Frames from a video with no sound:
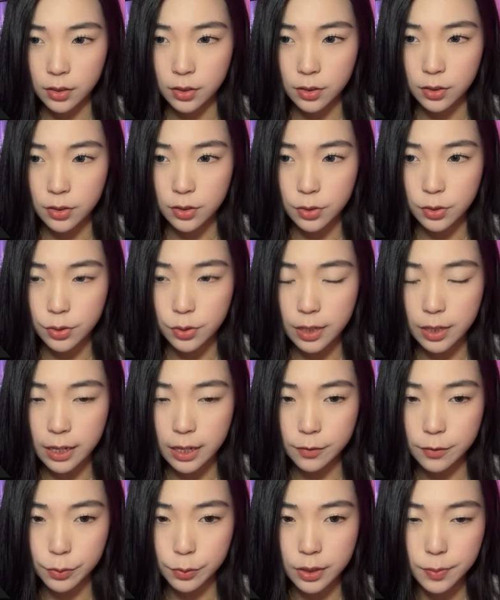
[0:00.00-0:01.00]
So say
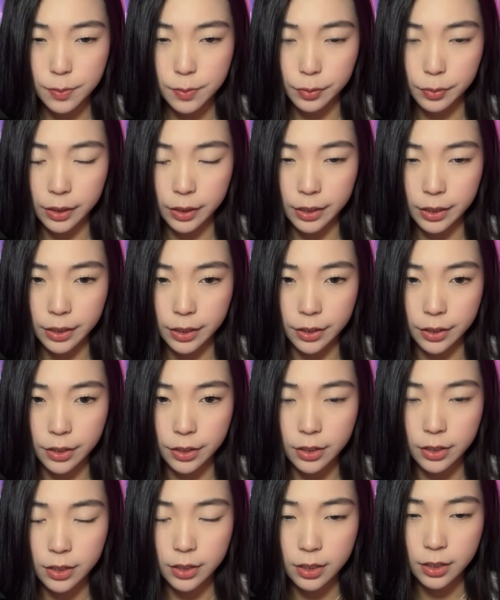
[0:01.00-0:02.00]
if we split it
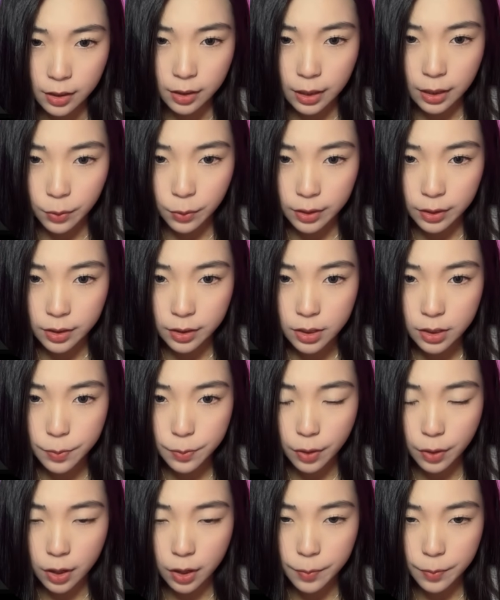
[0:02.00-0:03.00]
here, then when this
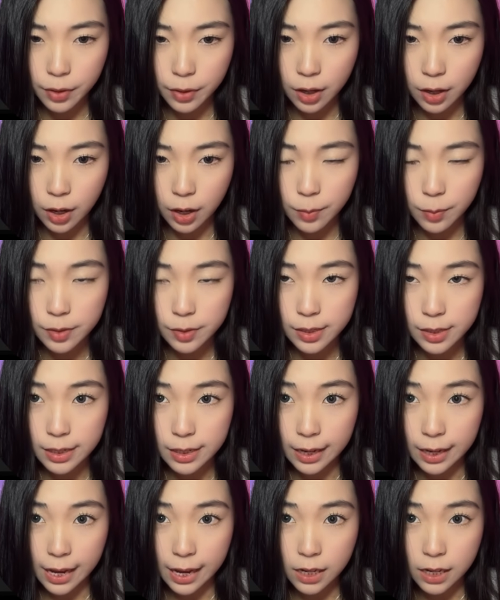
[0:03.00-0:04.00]
part becomes
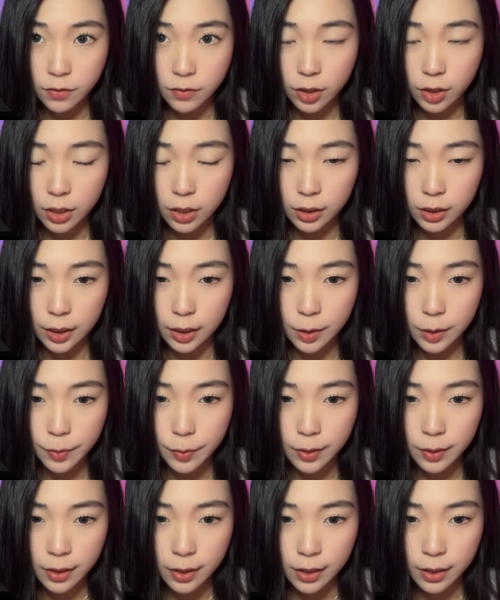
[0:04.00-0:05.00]
the end of our clip,
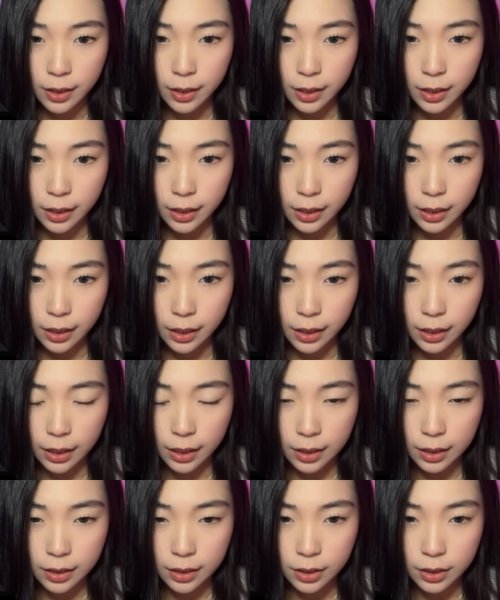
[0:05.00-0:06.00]

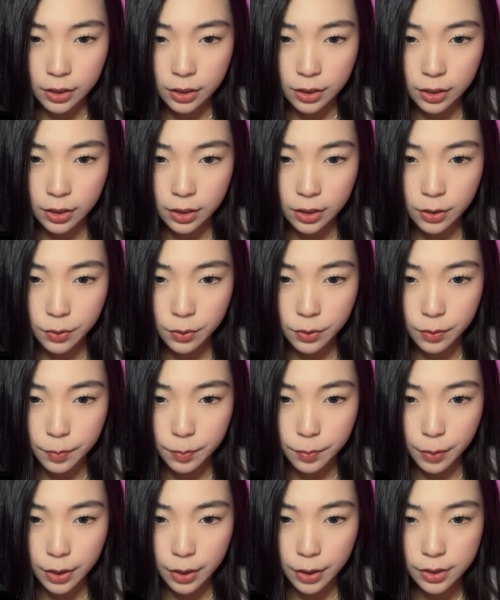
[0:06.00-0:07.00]
and here
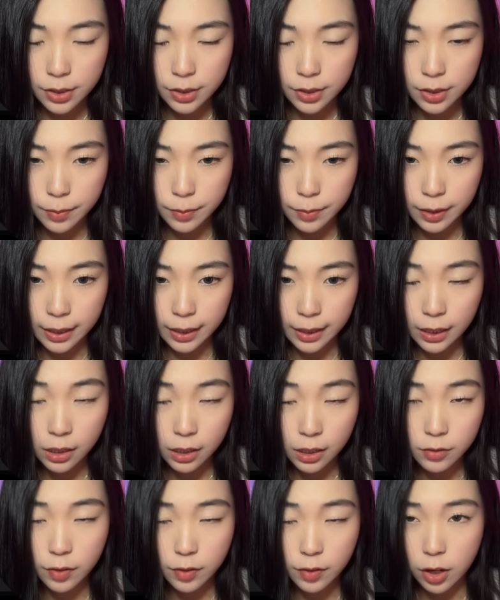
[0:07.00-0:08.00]
marks the beginning
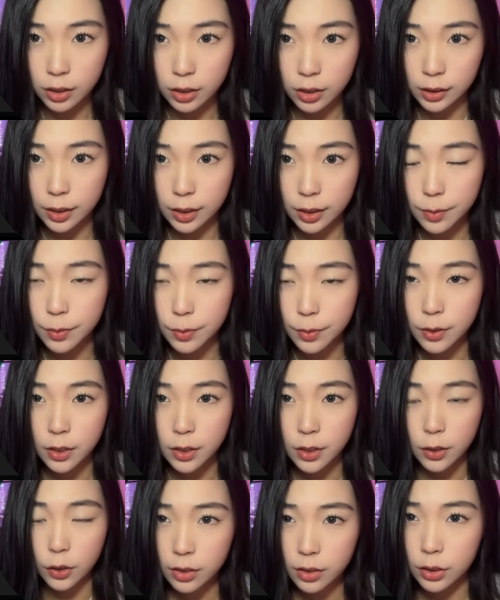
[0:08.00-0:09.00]
of our clip,
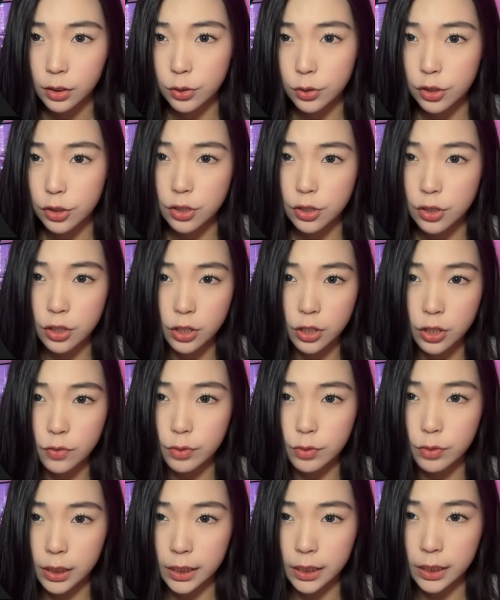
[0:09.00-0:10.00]
they'll just look
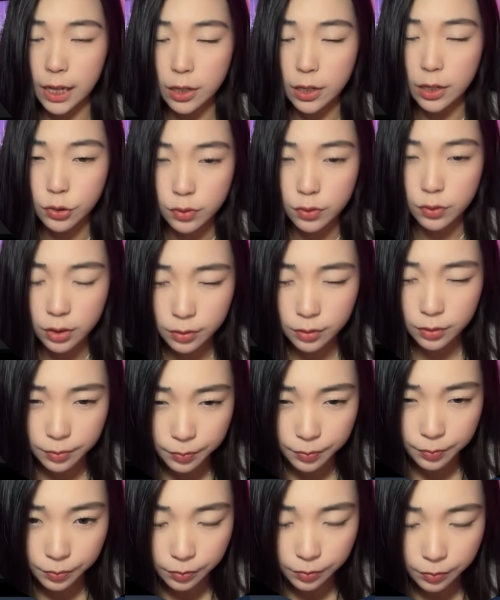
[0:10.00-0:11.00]
really natural.
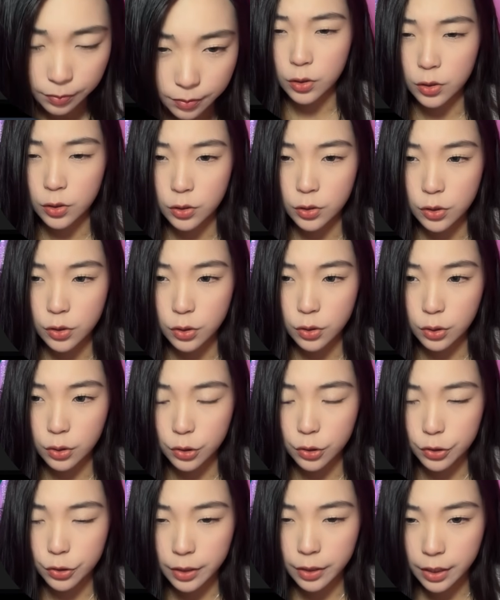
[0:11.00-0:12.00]
So the
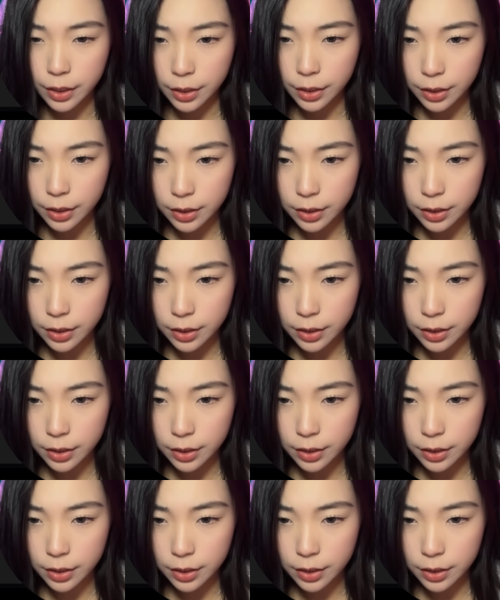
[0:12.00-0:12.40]
trick here